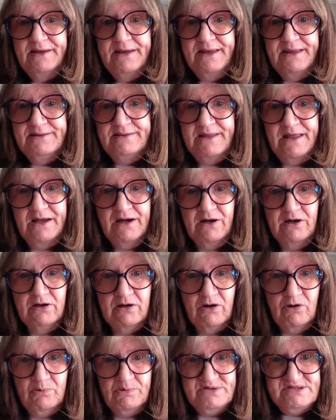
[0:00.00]
And they
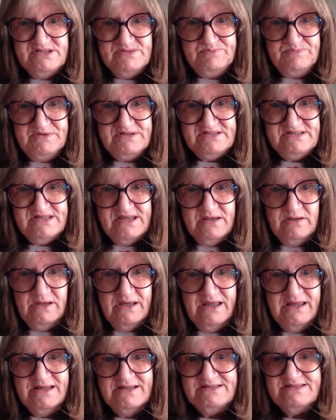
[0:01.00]
are always busy.
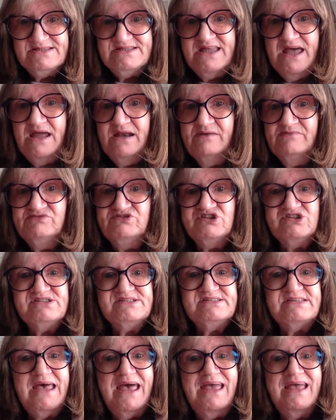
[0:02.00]
And instead of
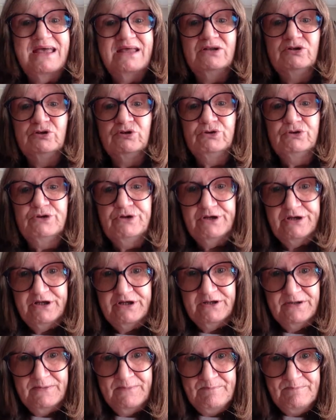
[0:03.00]
just saying, look,